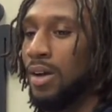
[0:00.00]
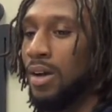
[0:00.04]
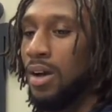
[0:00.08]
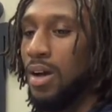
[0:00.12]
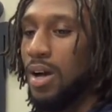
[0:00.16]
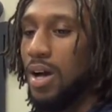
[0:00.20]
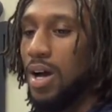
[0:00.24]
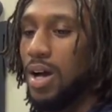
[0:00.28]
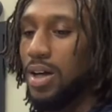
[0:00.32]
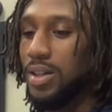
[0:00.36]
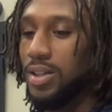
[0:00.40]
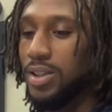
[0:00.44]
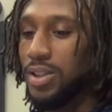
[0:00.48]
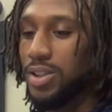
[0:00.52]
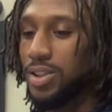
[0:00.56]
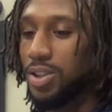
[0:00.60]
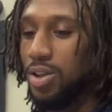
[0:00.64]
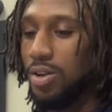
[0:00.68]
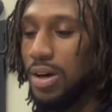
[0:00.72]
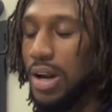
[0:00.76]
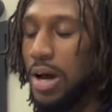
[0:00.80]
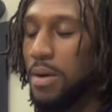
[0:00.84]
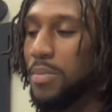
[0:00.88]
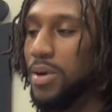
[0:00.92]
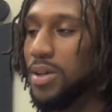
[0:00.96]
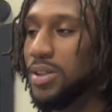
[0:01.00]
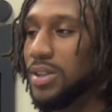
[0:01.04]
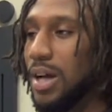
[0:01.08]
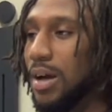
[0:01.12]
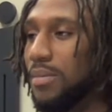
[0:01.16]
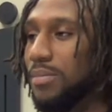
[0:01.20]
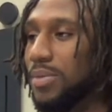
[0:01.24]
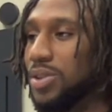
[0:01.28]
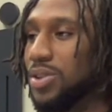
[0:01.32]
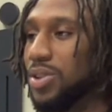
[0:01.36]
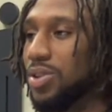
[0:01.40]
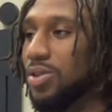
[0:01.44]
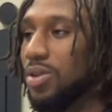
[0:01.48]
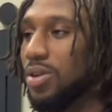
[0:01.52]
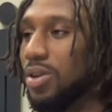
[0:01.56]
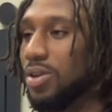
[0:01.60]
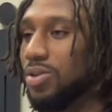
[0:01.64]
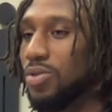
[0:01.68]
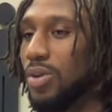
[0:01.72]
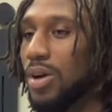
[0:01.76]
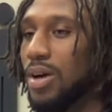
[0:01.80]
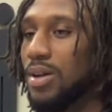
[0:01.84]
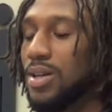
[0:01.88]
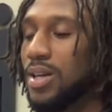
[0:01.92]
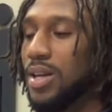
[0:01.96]
It just showed how much I
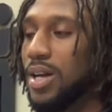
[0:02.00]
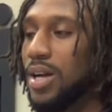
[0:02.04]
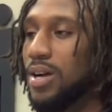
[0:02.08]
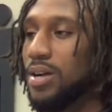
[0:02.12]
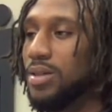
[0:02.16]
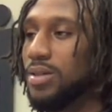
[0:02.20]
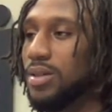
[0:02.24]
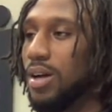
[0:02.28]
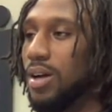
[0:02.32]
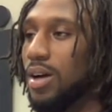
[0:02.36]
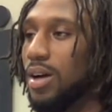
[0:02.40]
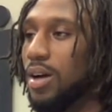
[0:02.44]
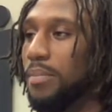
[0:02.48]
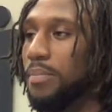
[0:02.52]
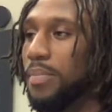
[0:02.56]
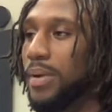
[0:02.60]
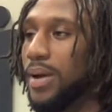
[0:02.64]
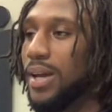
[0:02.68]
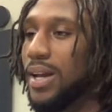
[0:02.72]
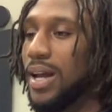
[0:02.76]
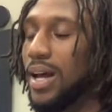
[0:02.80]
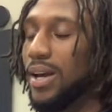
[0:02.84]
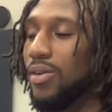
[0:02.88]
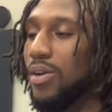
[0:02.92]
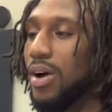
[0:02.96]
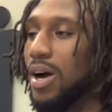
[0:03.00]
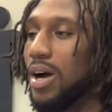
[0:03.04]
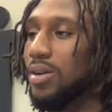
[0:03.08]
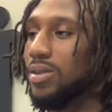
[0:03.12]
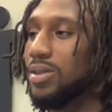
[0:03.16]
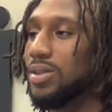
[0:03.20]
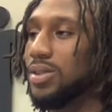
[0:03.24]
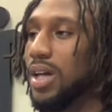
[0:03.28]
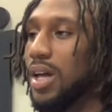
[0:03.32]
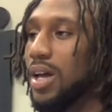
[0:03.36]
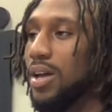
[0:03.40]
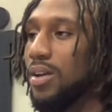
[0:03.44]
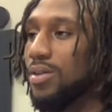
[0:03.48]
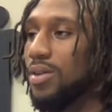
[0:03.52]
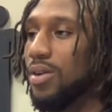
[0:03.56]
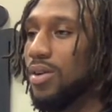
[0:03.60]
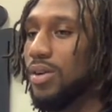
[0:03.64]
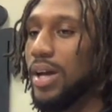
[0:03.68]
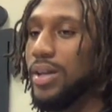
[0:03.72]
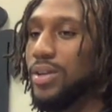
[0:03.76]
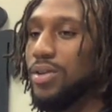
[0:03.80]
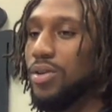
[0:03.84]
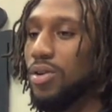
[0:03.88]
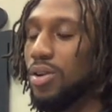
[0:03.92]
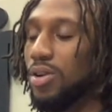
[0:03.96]
matured throughout the years being at Ohio State. You know,
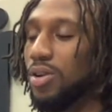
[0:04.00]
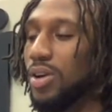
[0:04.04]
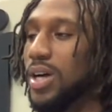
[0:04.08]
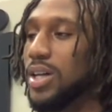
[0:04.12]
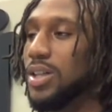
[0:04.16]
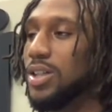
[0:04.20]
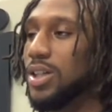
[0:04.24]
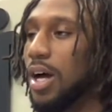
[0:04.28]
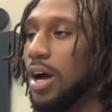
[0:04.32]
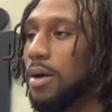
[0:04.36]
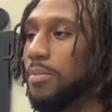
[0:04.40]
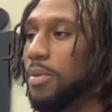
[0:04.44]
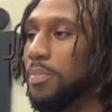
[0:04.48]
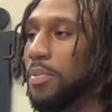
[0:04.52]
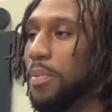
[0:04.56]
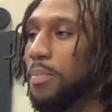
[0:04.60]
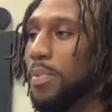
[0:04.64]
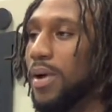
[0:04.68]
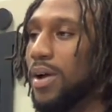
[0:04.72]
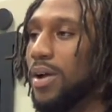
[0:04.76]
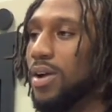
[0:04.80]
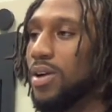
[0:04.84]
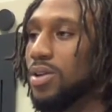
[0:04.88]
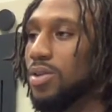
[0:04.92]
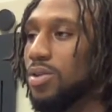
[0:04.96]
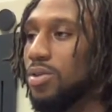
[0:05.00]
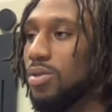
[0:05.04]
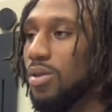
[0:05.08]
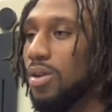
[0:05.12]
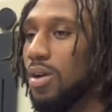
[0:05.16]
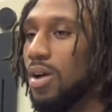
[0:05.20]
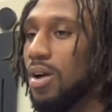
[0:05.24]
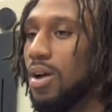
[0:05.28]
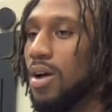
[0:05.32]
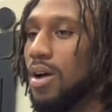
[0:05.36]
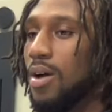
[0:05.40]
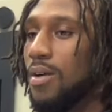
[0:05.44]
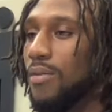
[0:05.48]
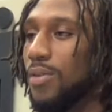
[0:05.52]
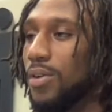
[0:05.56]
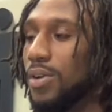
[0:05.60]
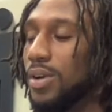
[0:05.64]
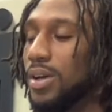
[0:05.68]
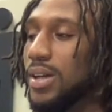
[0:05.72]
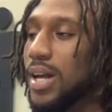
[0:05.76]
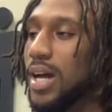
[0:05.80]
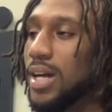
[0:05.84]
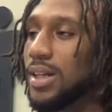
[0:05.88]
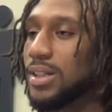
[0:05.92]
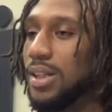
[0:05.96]
they do a great job of preparing you for
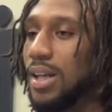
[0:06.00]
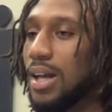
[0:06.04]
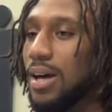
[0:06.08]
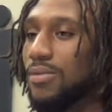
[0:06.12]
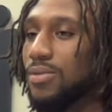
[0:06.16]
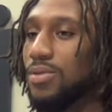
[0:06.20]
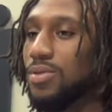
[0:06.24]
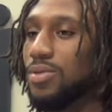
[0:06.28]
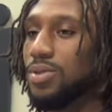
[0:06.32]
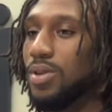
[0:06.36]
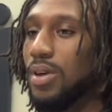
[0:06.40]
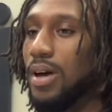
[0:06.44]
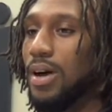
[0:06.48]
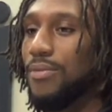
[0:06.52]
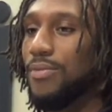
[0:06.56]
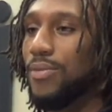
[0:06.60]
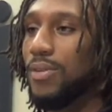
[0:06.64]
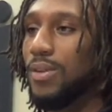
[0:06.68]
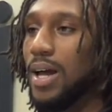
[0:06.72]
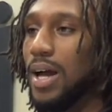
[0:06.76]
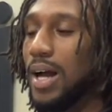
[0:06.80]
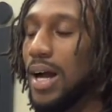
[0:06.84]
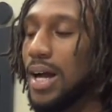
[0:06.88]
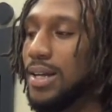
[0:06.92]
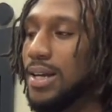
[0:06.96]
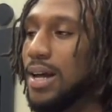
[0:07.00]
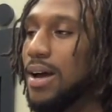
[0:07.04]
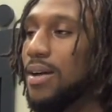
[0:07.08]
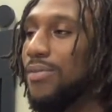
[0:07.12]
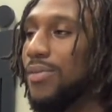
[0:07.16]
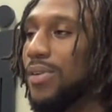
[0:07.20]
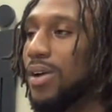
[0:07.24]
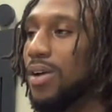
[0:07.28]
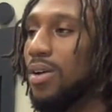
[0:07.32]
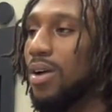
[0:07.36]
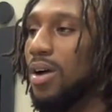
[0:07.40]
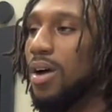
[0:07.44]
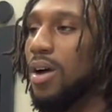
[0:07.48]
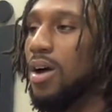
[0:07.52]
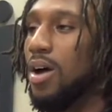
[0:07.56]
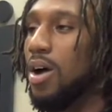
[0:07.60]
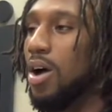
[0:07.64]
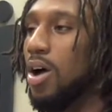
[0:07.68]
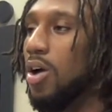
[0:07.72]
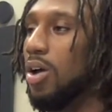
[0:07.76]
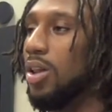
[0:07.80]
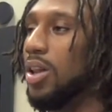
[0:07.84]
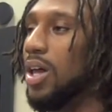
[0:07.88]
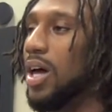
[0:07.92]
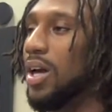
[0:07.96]
the next level. So I feel like I definitely
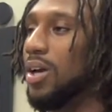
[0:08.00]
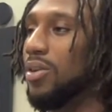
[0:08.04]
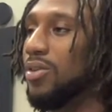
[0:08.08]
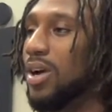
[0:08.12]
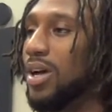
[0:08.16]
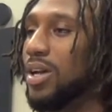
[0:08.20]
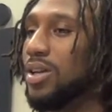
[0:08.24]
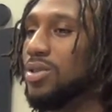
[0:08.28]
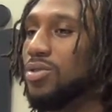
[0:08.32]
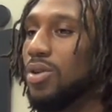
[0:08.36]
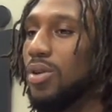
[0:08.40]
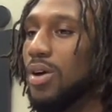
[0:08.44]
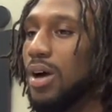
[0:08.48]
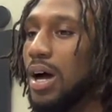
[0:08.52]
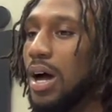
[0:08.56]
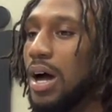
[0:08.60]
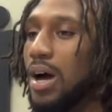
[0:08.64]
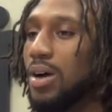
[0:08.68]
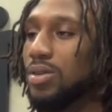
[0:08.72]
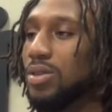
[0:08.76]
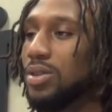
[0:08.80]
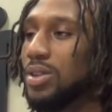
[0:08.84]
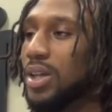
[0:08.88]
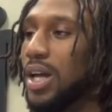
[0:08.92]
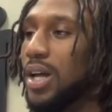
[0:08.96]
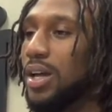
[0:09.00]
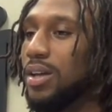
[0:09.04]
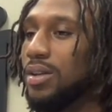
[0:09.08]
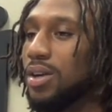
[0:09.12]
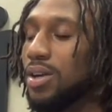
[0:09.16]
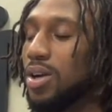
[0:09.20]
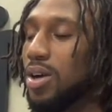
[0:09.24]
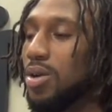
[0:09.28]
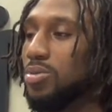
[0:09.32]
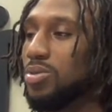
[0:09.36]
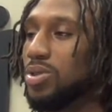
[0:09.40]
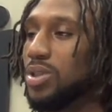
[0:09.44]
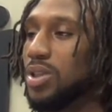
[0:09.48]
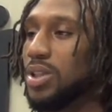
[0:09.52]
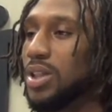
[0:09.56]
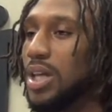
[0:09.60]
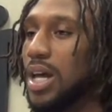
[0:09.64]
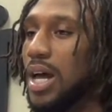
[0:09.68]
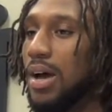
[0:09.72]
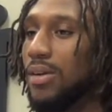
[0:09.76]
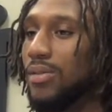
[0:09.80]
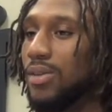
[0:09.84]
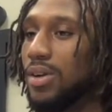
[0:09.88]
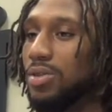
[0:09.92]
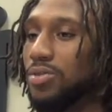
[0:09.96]
owe a lot of credit to Ohio State and the coaching
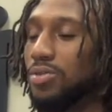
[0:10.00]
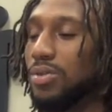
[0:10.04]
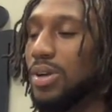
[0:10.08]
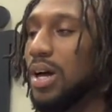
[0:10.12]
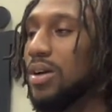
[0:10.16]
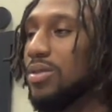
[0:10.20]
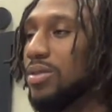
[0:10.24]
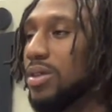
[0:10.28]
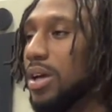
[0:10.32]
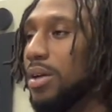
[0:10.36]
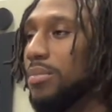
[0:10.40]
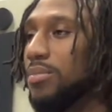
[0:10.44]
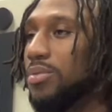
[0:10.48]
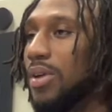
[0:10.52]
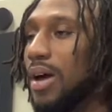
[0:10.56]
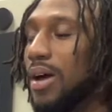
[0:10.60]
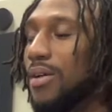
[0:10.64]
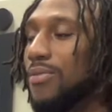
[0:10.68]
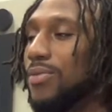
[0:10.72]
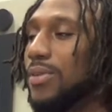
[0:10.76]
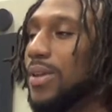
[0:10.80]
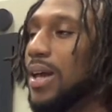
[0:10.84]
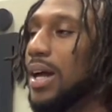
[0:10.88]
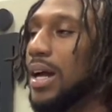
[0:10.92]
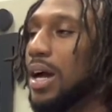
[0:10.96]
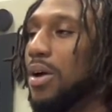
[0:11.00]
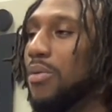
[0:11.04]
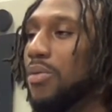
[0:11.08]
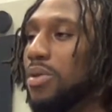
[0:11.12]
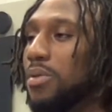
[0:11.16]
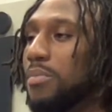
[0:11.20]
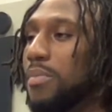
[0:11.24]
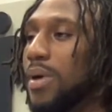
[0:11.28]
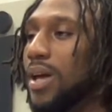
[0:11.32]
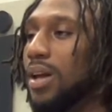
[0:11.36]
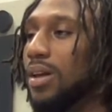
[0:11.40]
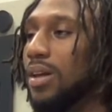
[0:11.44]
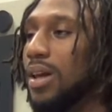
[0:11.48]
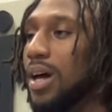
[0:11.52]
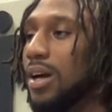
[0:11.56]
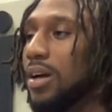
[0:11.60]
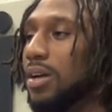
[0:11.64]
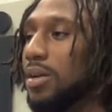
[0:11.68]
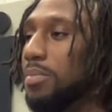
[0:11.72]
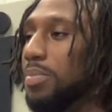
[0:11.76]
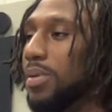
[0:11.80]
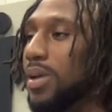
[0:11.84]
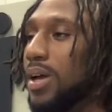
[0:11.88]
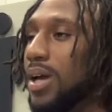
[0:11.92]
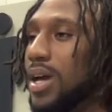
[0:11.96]
staff, because without them, you know, I feel like I wouldn't have made a lot
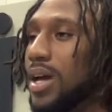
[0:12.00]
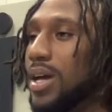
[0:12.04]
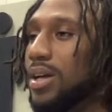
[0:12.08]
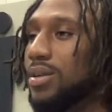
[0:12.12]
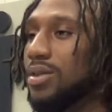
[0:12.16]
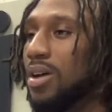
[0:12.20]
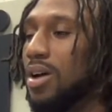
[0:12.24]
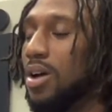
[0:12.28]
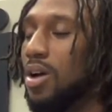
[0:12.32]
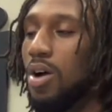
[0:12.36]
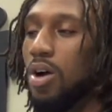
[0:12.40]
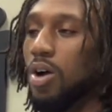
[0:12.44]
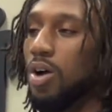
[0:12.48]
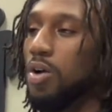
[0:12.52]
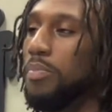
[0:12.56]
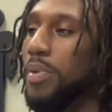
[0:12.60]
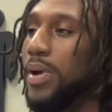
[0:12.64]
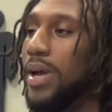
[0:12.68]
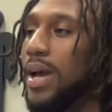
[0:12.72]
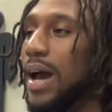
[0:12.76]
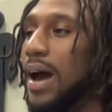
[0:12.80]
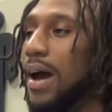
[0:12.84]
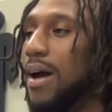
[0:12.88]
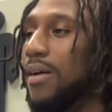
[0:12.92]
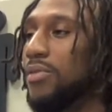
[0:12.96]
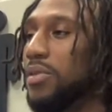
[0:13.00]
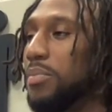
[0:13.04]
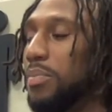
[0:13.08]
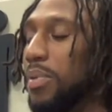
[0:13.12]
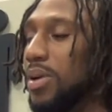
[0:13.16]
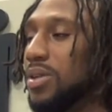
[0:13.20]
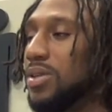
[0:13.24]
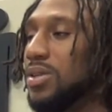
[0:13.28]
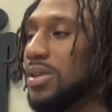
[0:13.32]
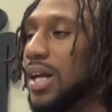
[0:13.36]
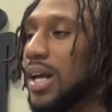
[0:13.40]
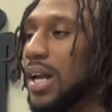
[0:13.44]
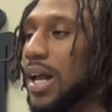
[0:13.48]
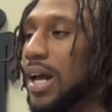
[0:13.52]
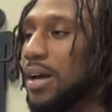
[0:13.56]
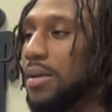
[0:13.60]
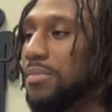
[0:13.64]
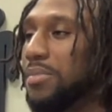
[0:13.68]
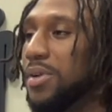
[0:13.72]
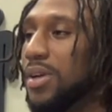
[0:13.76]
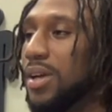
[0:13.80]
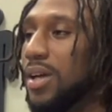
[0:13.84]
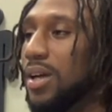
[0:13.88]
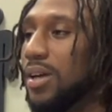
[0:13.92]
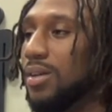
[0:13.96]
of the plays or be half the person that I
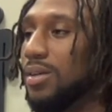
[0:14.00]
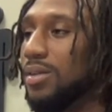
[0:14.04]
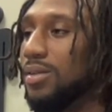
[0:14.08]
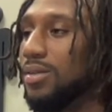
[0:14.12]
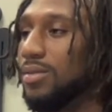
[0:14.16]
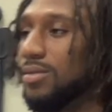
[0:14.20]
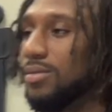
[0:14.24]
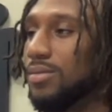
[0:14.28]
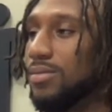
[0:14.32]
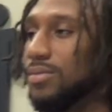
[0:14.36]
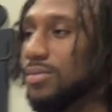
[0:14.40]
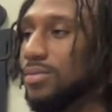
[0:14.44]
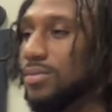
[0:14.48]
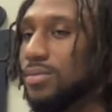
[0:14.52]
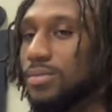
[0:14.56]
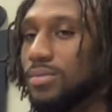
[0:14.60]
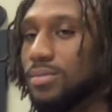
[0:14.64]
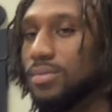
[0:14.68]
am today.